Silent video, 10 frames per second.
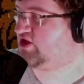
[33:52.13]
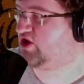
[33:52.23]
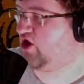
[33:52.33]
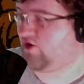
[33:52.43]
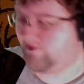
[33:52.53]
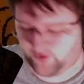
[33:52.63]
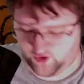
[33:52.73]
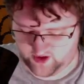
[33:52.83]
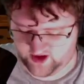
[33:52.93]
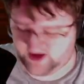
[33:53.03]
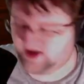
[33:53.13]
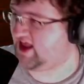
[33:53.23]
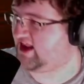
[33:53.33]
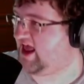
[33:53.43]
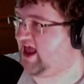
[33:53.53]
important
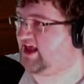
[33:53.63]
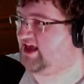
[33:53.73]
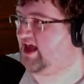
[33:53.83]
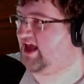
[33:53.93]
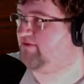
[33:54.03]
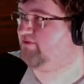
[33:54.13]
in any game.